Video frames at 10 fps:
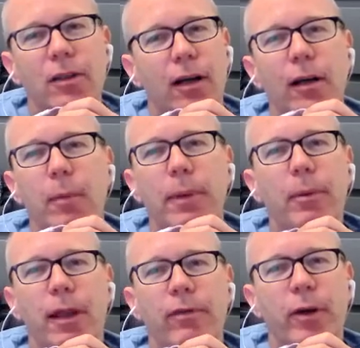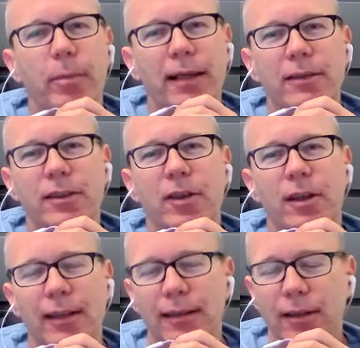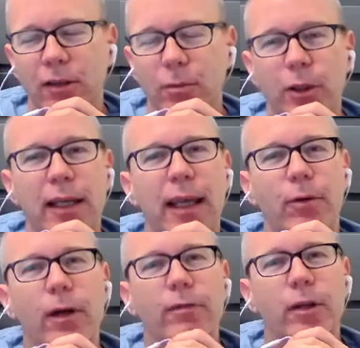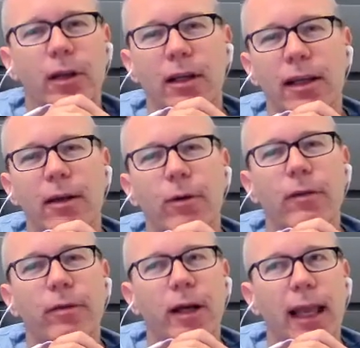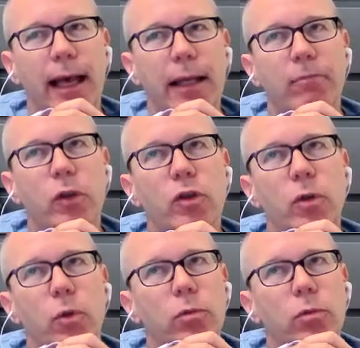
Cats are, people love their pets. It's hard to tell someone to get rid of your dog, get rid of your cat.